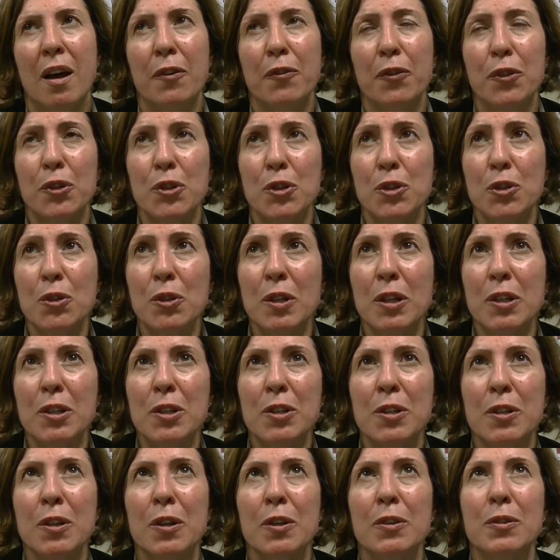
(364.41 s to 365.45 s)
For
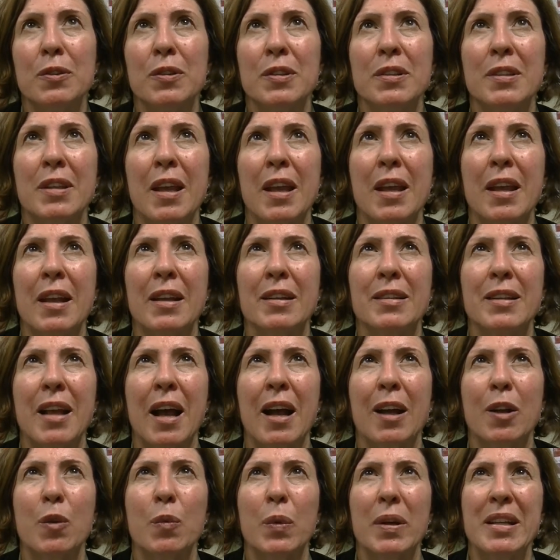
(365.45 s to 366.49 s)
student to say
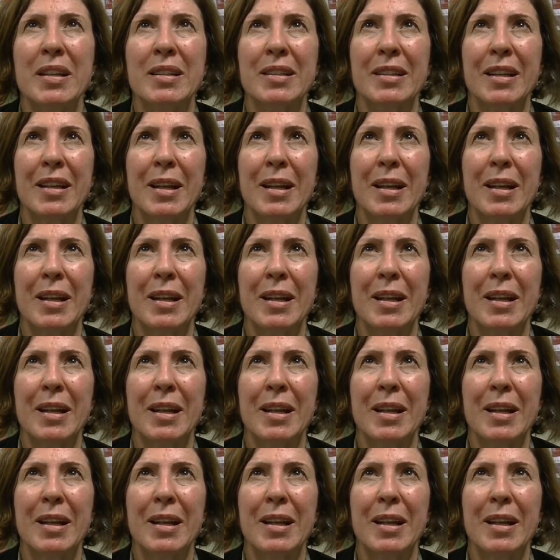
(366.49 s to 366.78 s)
exactly what he's